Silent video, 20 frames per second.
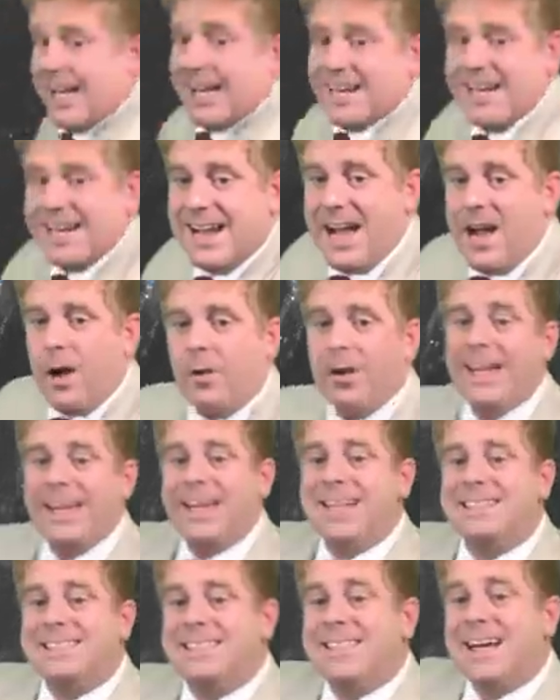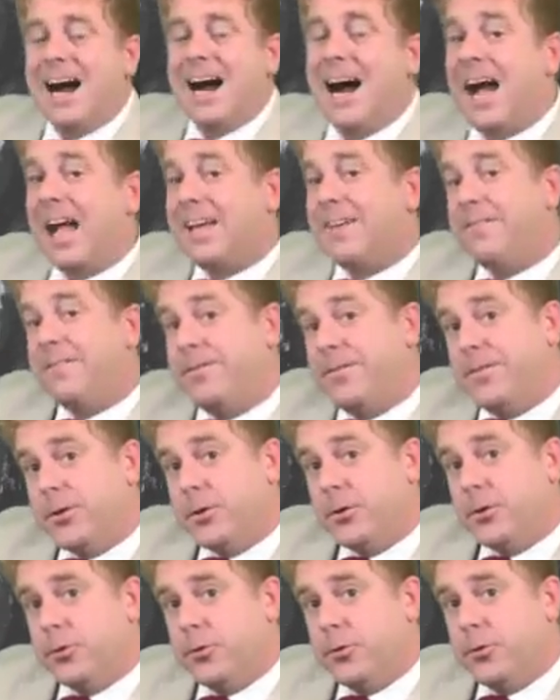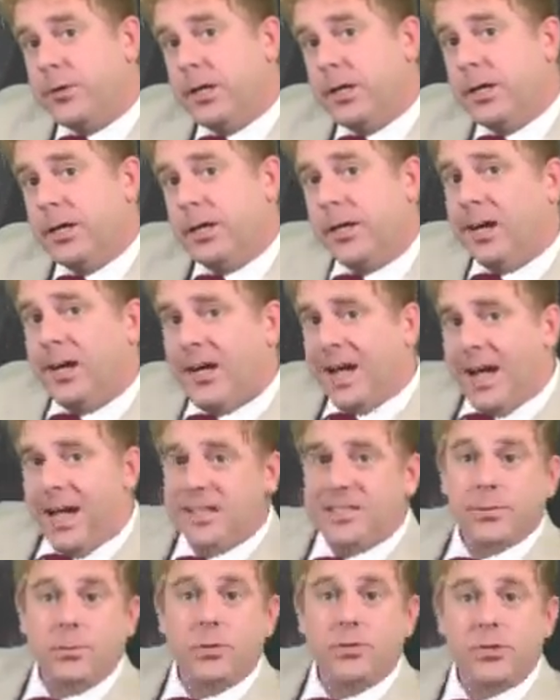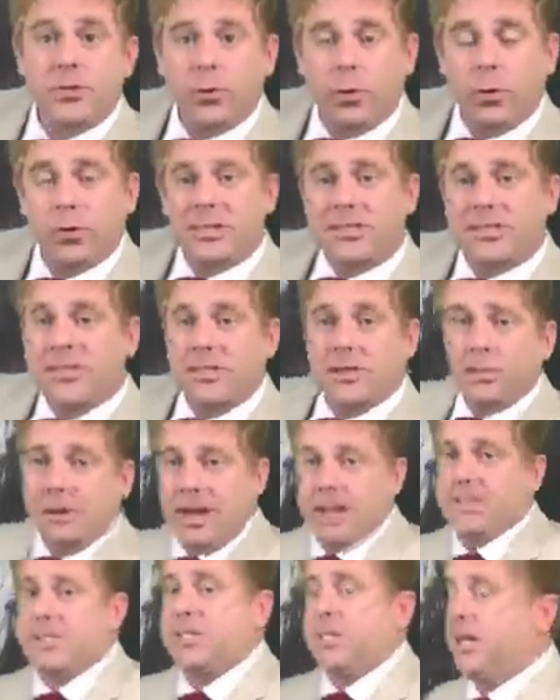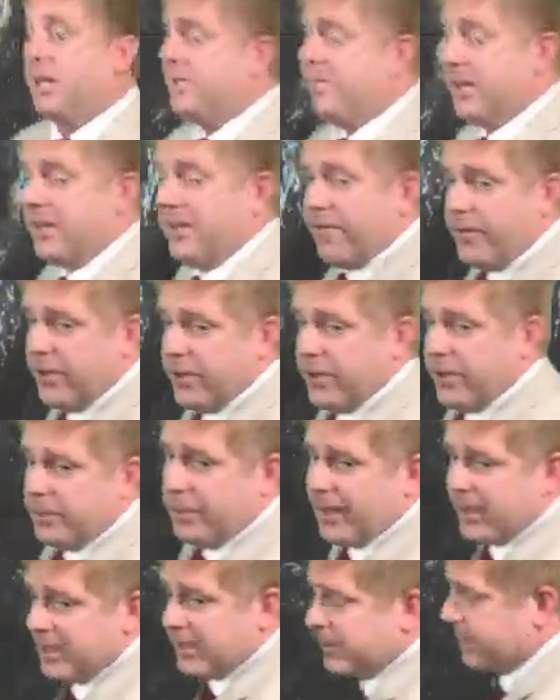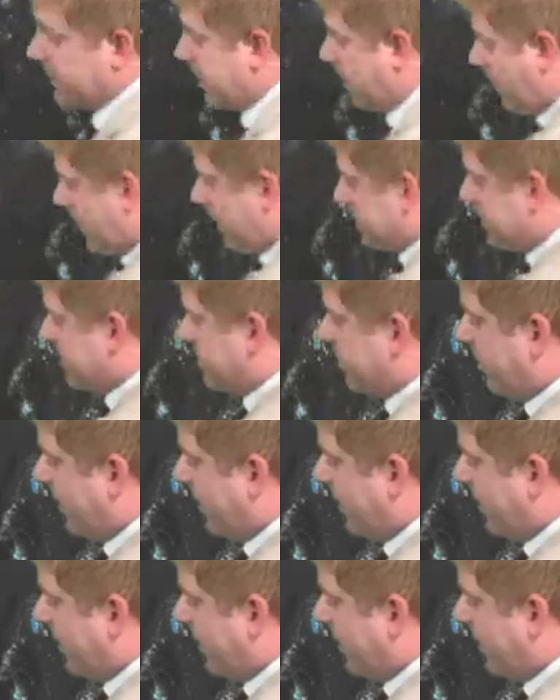Now a typhoon as it moves towards the west of the Philippines, but also